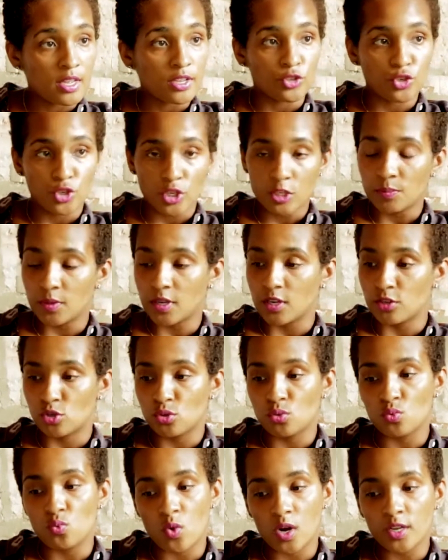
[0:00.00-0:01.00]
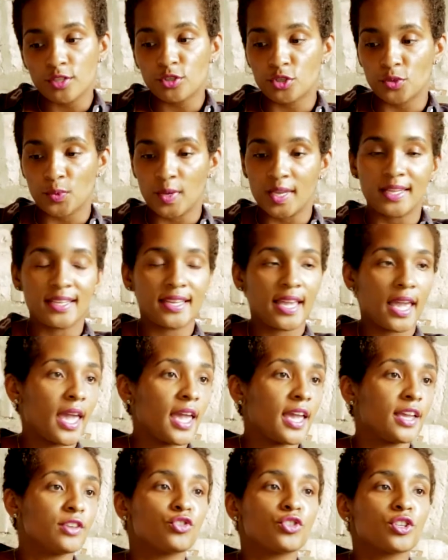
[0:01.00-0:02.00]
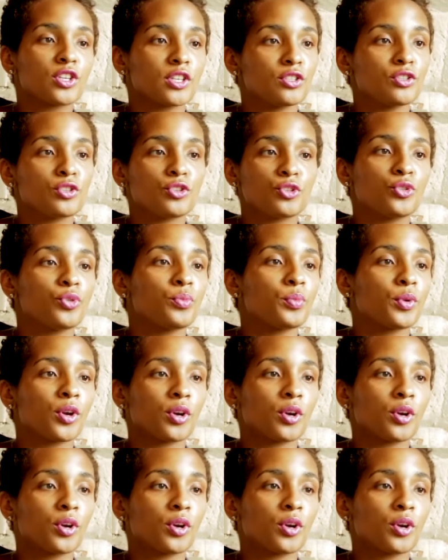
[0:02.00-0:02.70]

just because you want to engage the consumer.